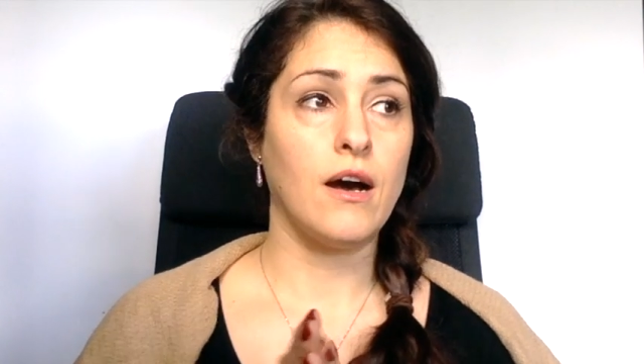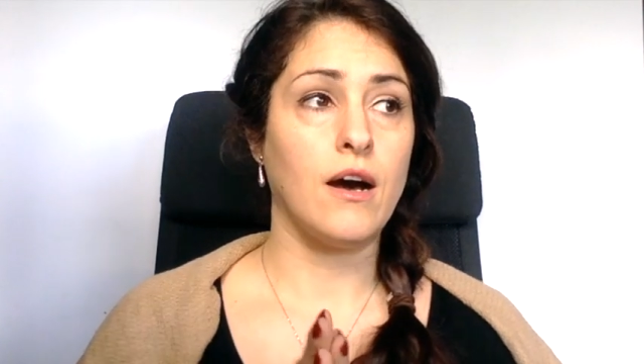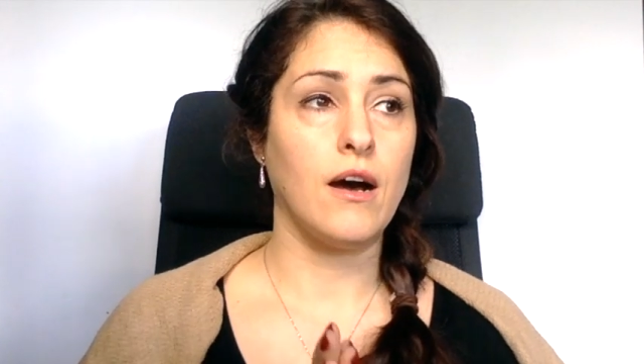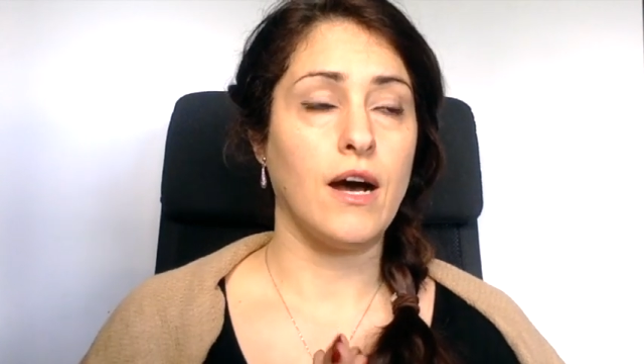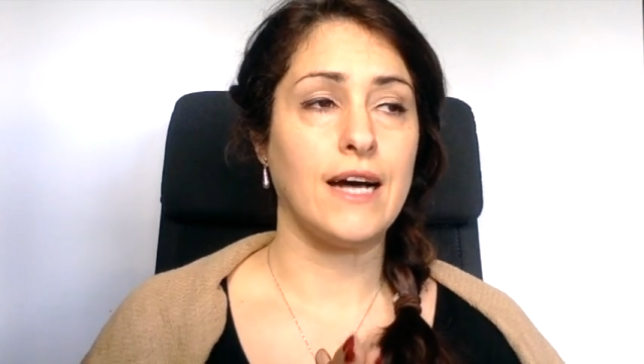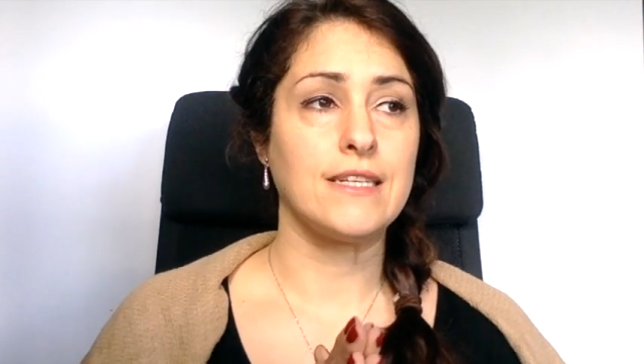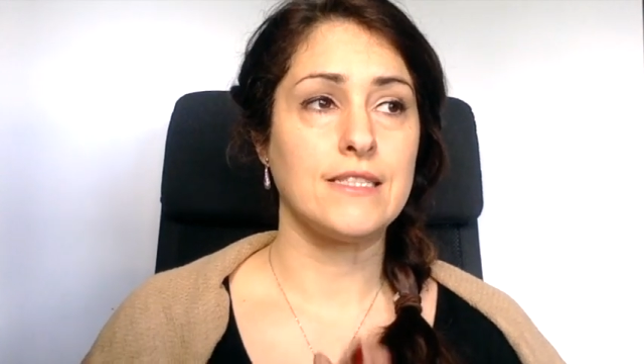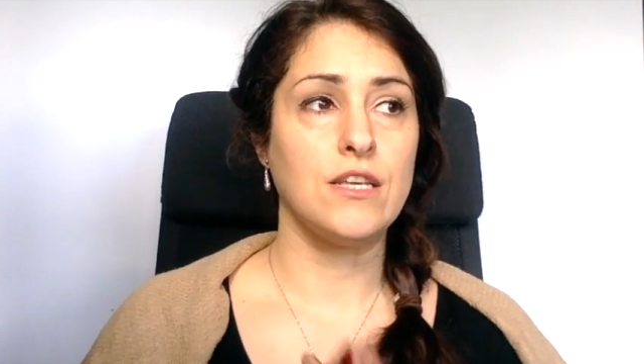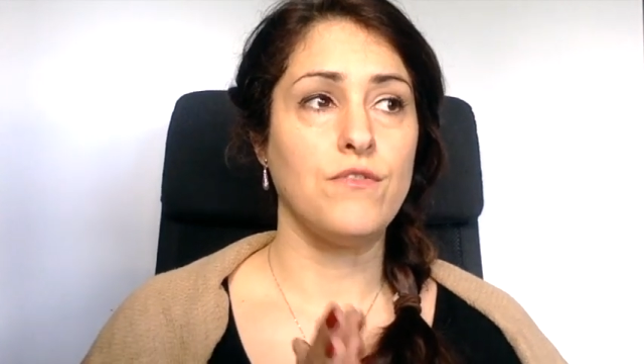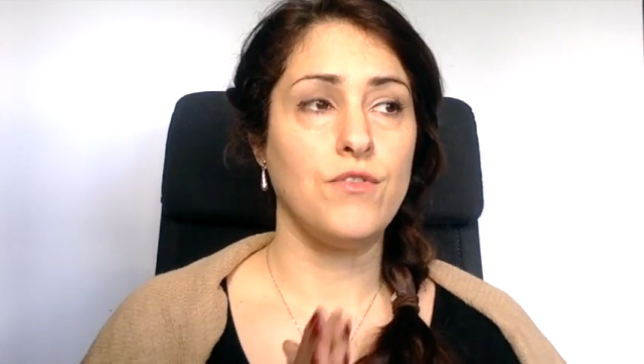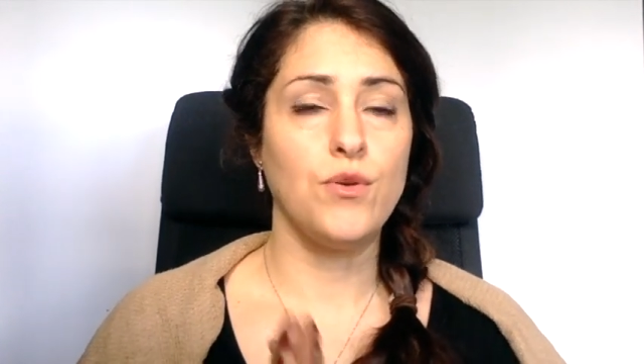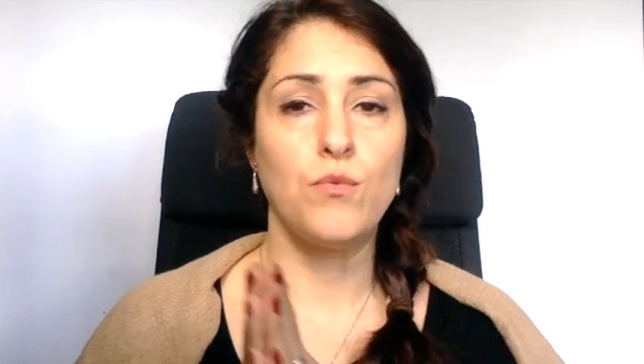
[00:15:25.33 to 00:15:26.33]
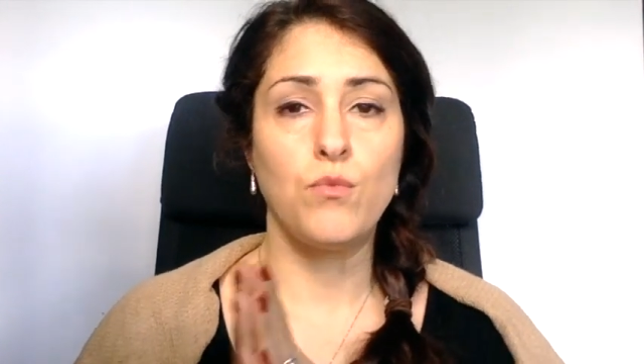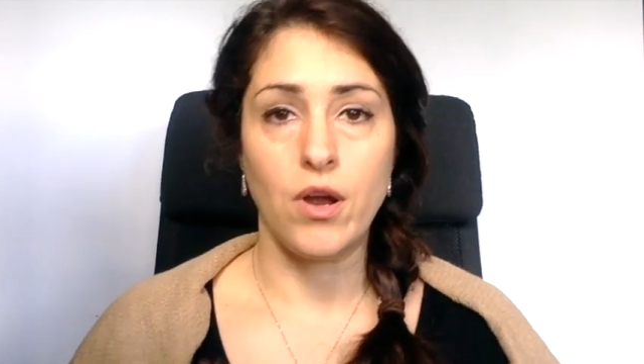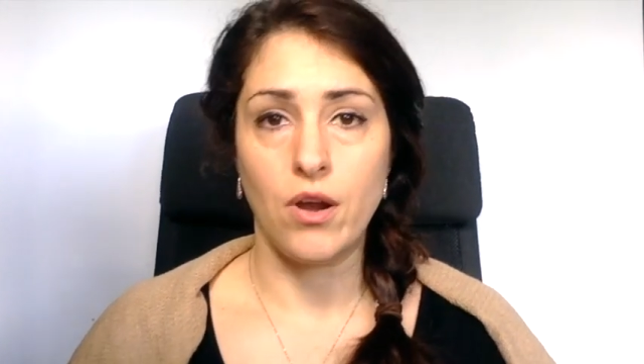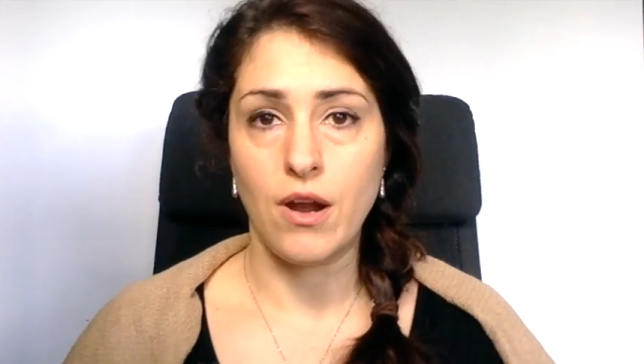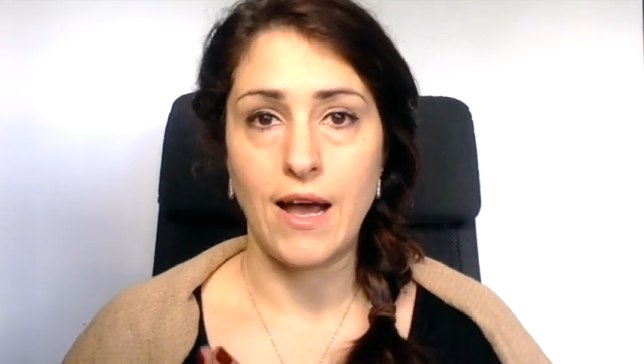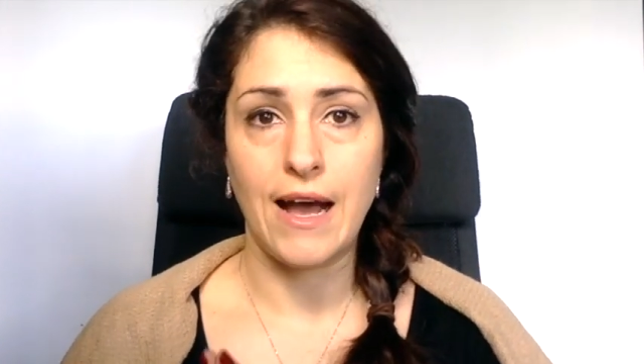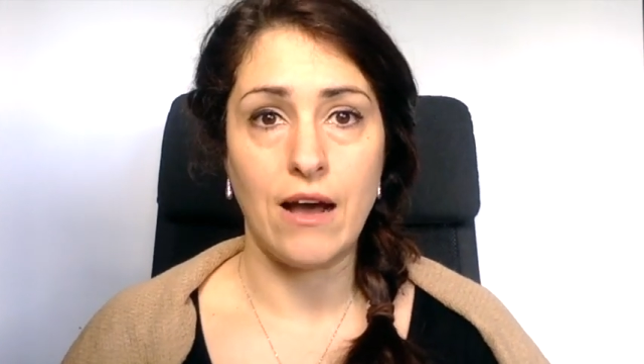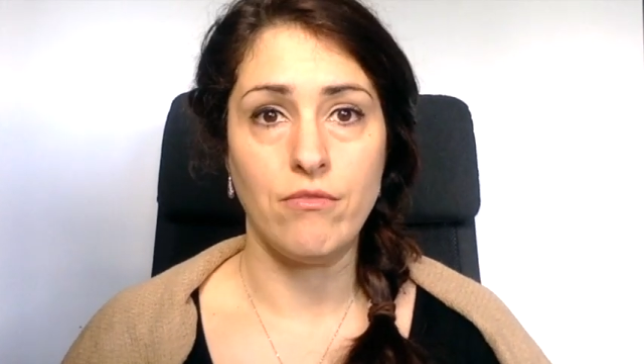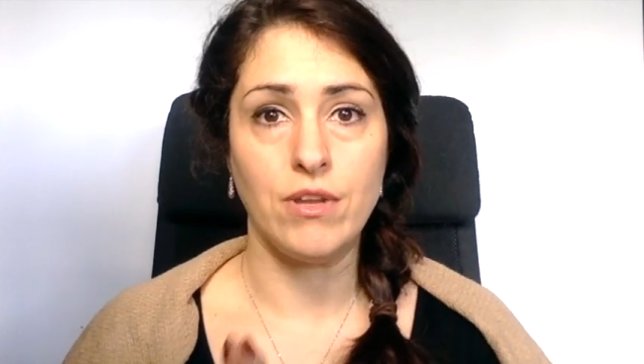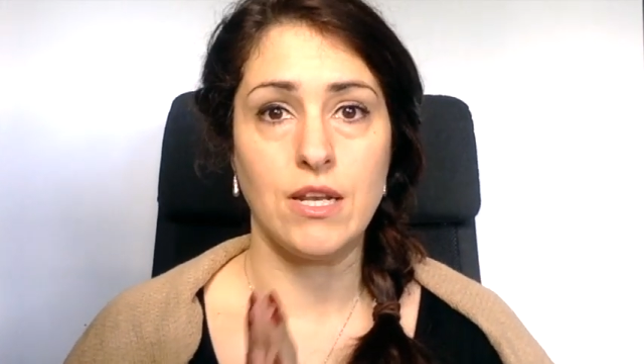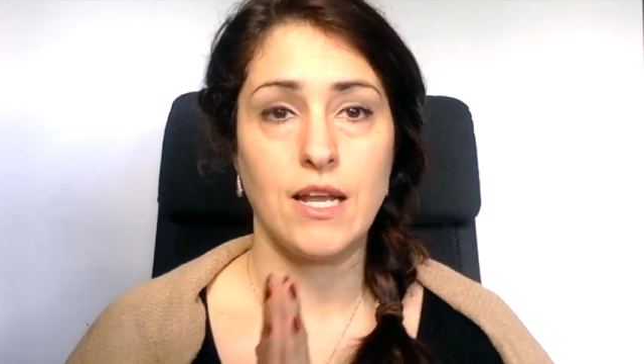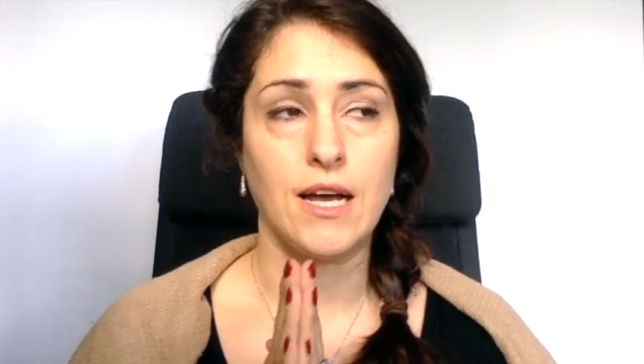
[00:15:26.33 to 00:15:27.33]
as if you were
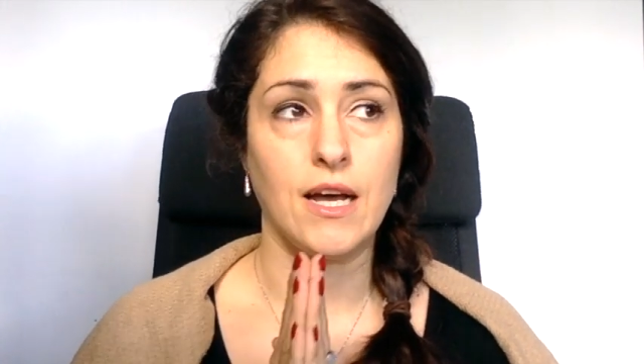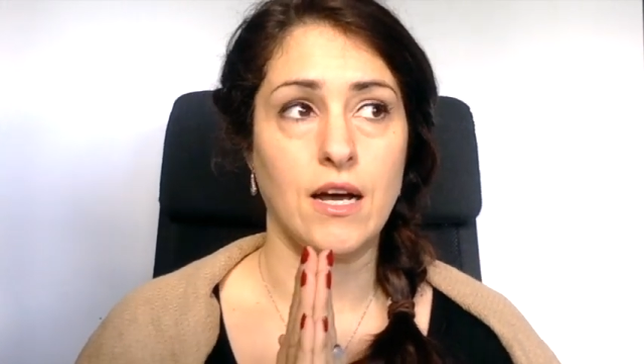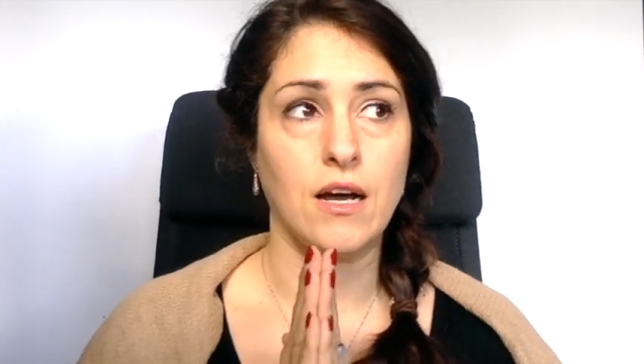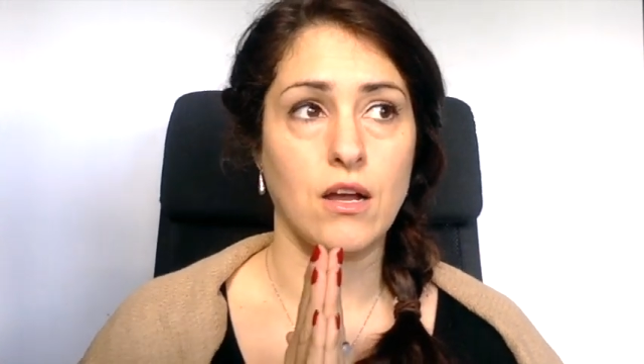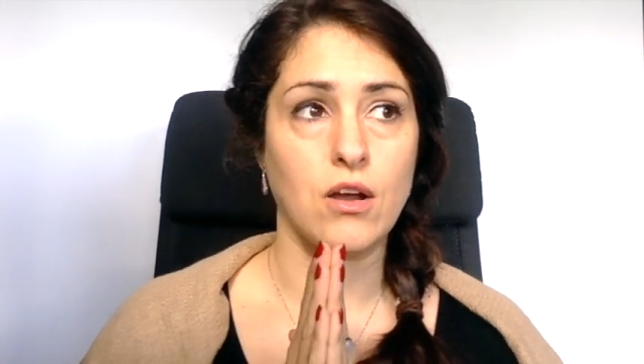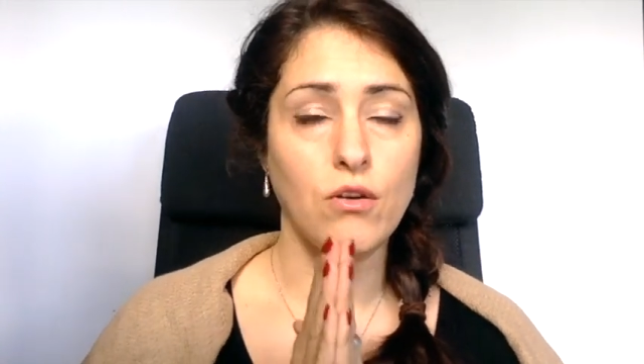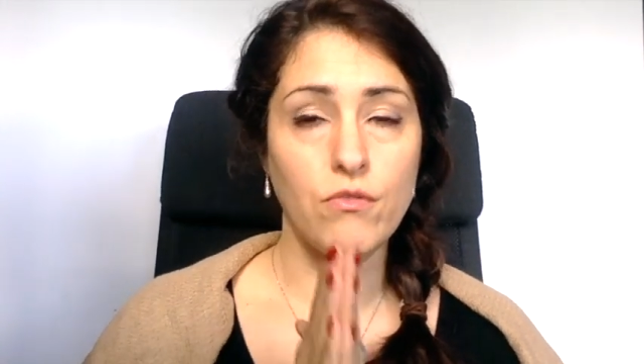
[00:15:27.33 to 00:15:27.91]
having a